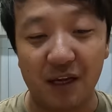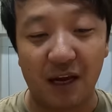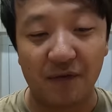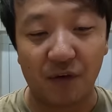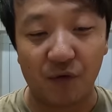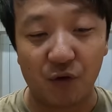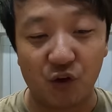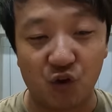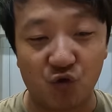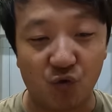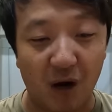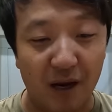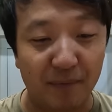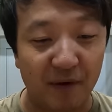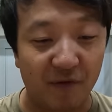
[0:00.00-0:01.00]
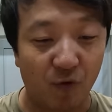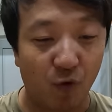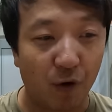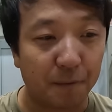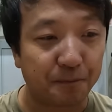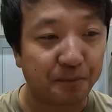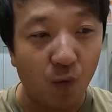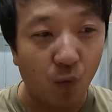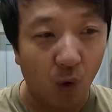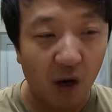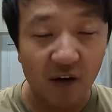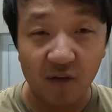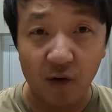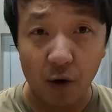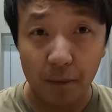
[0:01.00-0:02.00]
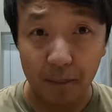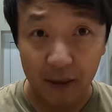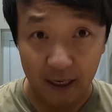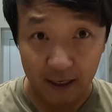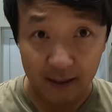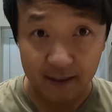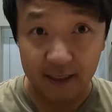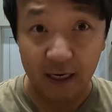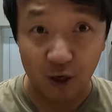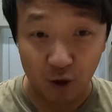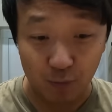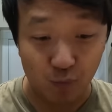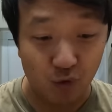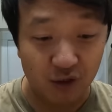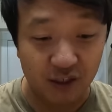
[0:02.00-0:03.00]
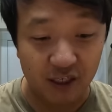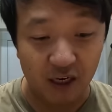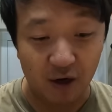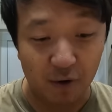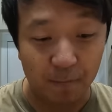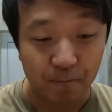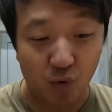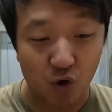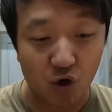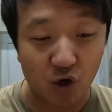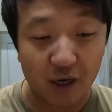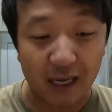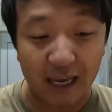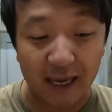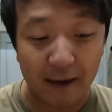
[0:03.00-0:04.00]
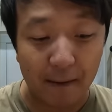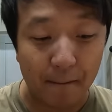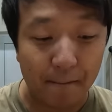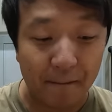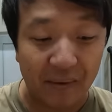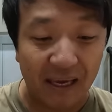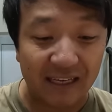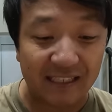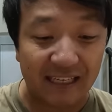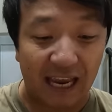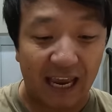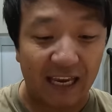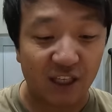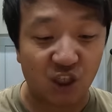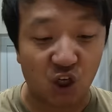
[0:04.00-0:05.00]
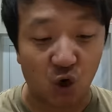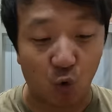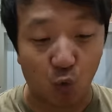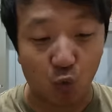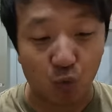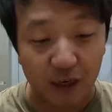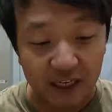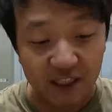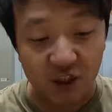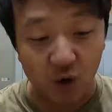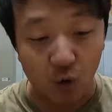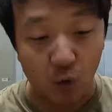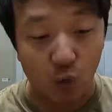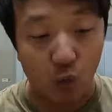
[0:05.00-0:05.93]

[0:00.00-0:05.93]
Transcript: think I've ever tried before. One of them is here in Brazil, Burger King makes a chorizo